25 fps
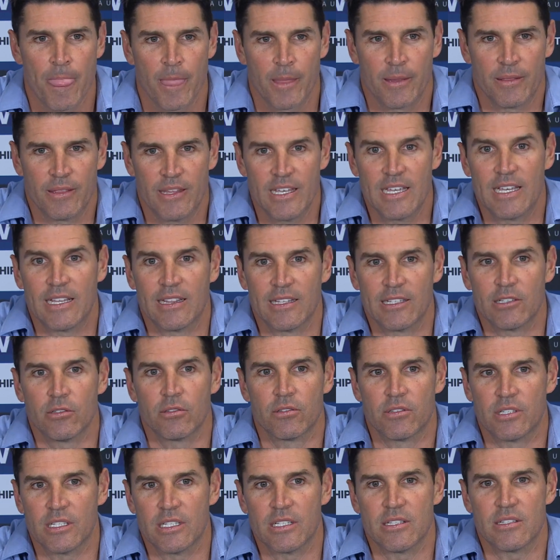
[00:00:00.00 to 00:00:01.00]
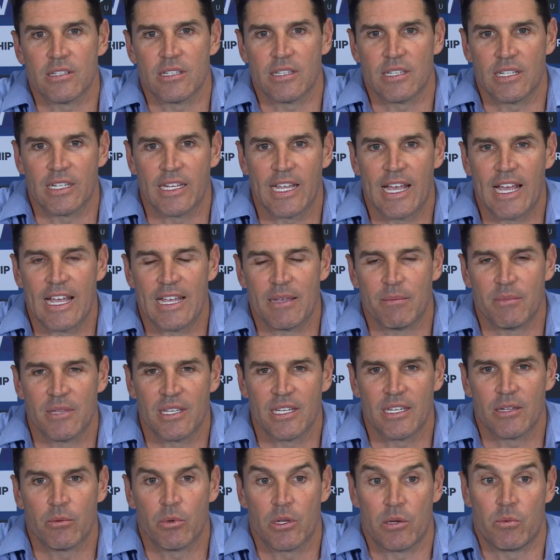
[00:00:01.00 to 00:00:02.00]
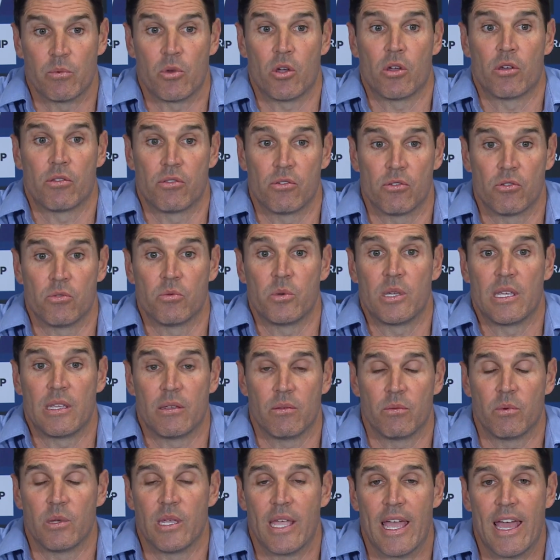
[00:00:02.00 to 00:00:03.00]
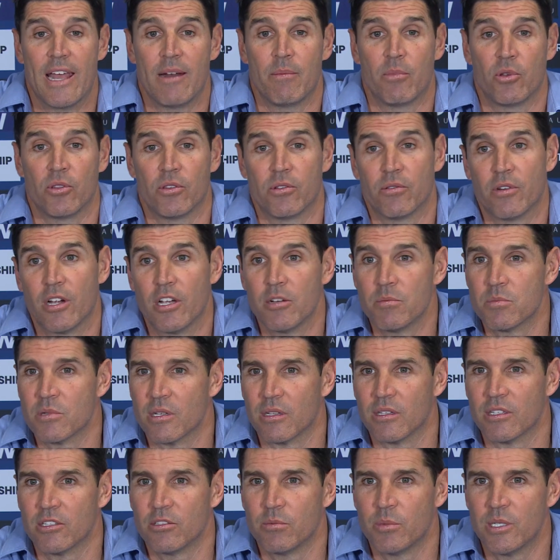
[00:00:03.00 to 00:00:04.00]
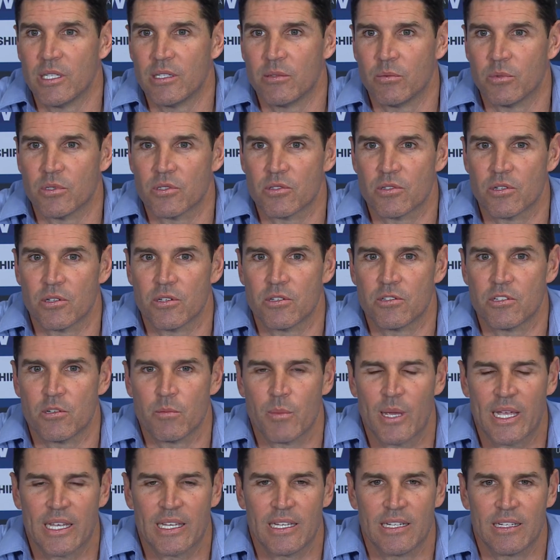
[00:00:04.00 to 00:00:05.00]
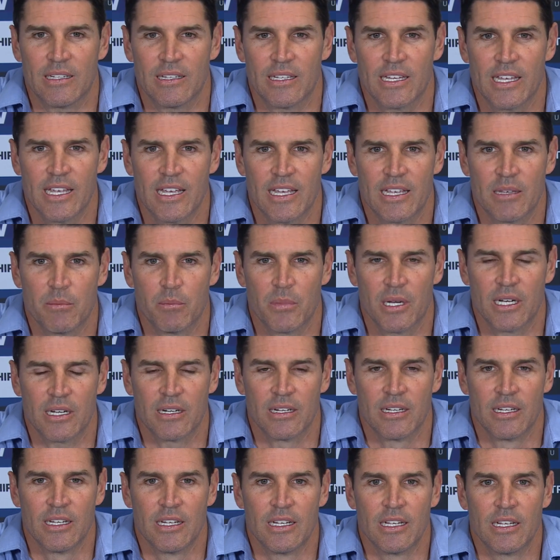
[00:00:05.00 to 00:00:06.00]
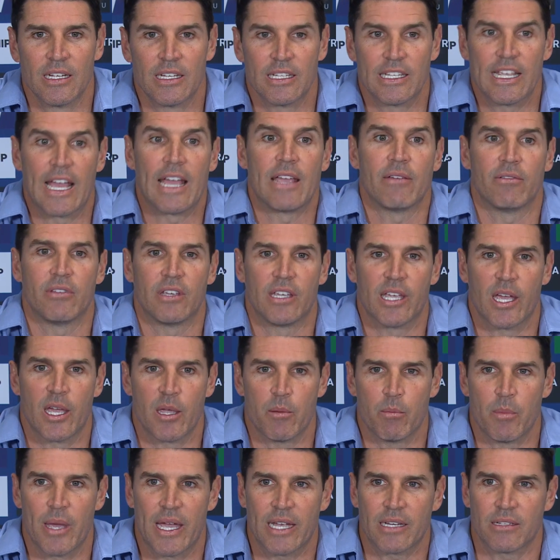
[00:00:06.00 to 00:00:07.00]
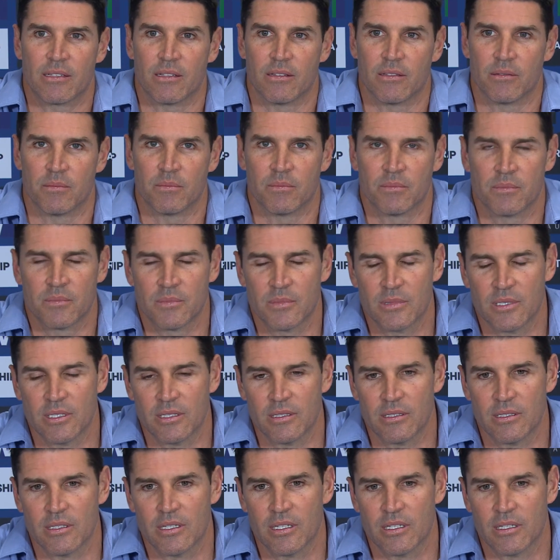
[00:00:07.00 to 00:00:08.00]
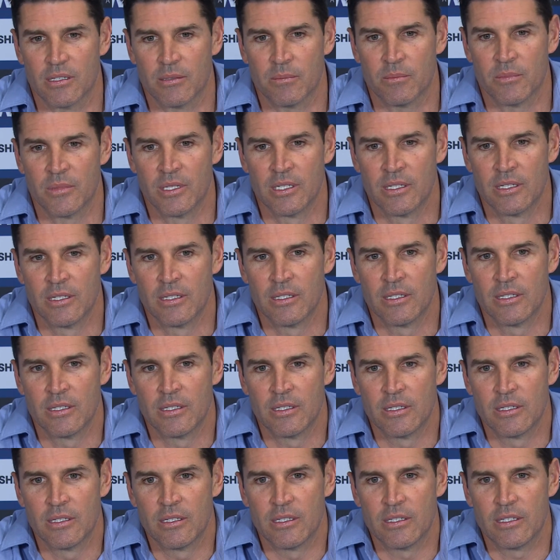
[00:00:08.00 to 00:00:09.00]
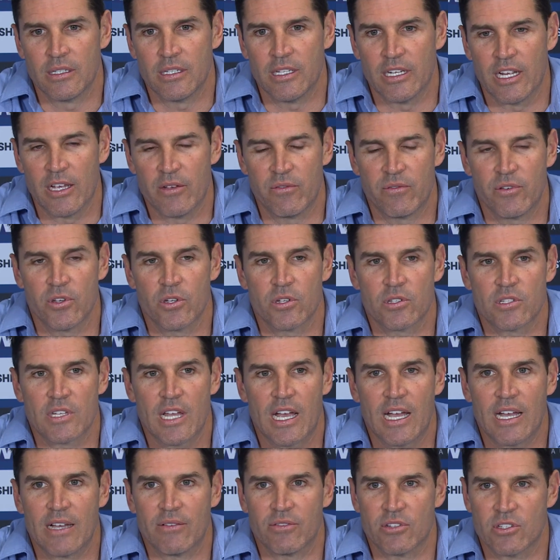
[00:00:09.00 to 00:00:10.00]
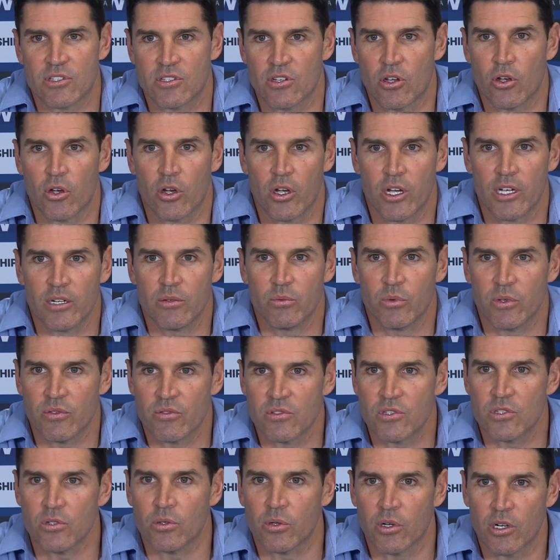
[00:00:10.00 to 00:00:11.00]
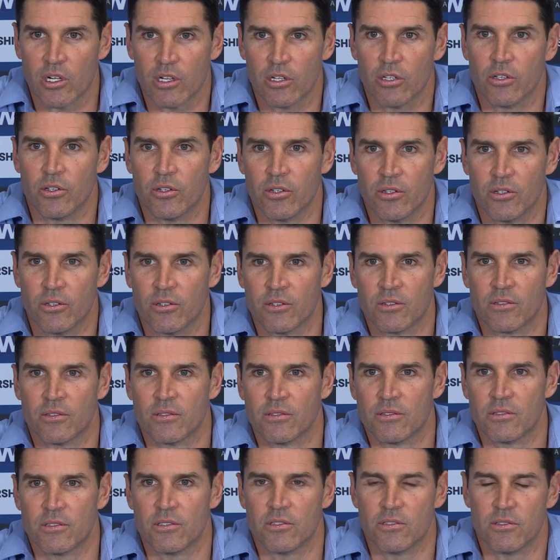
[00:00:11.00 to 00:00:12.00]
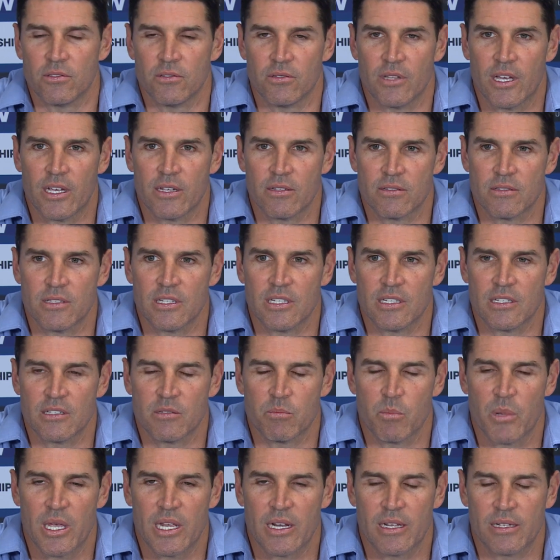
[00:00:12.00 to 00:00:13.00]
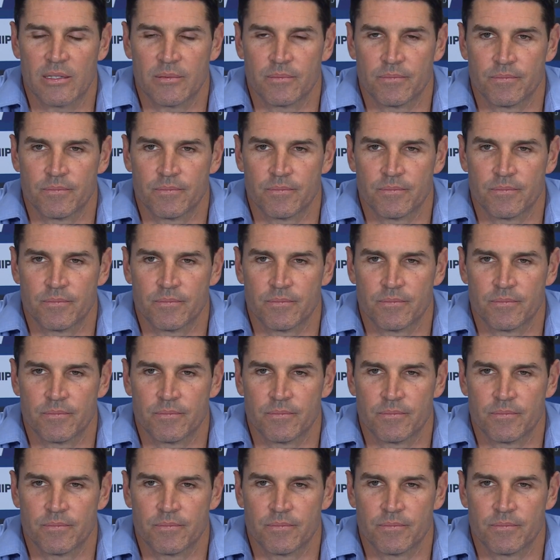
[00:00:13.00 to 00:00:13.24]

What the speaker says: they're little things in the game there when I thought we had them on the ropes a little bit and were surging back into the game, but gave the game back to them. And, first half aside, we've still got to learn to do those things better.